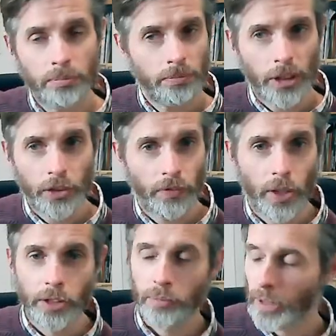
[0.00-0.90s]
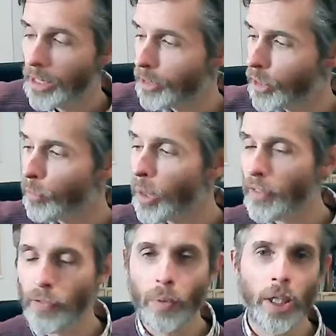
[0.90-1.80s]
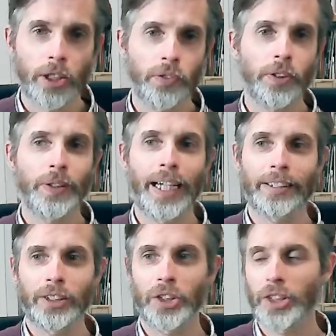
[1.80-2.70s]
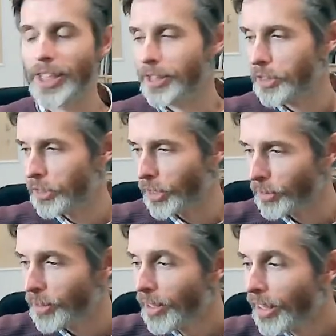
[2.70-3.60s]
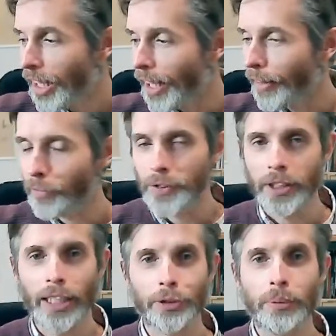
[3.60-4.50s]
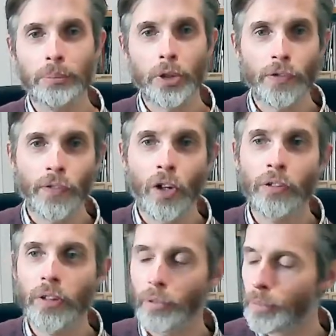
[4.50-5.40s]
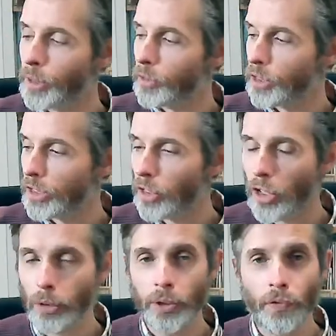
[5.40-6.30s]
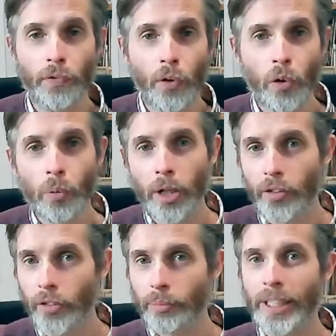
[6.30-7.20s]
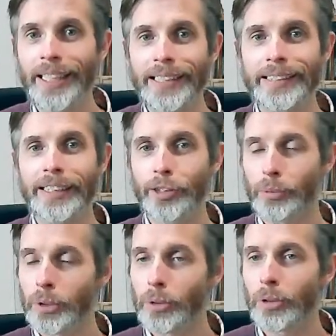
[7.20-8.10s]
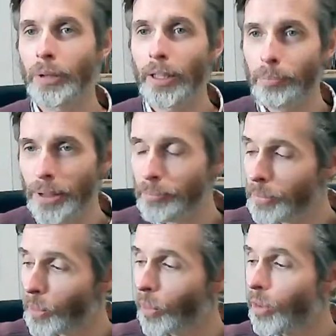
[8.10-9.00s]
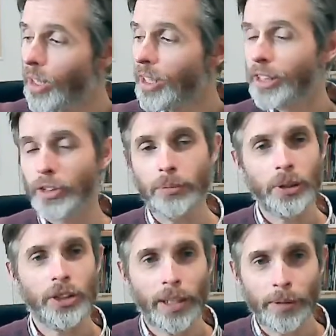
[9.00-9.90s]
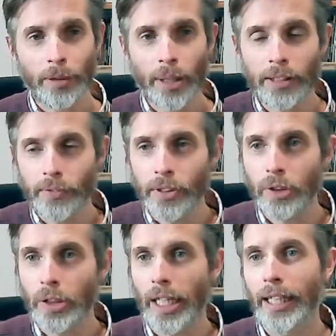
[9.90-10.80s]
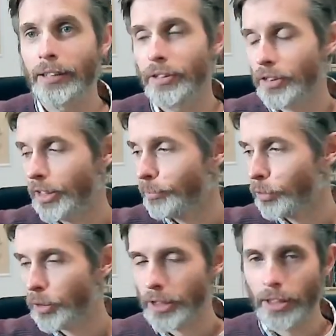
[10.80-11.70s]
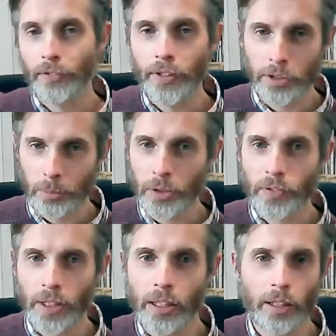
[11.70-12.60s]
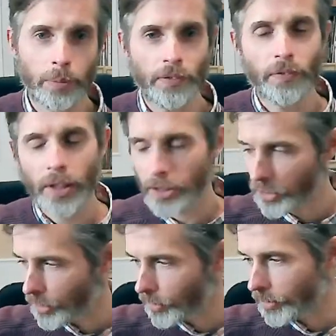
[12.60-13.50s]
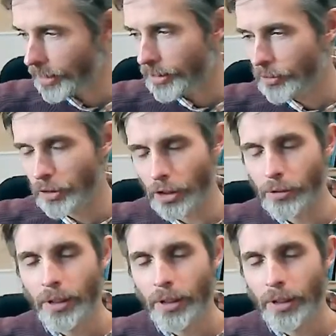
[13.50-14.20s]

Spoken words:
That's fine. You know, whatever works for you at this stage. So obviously, as we move on, like when we're going to GuitarQuest 4, one of the key things we're talking about a bit more is going to be semi-quavers and trying to get the fingers moving a little bit faster and things. So,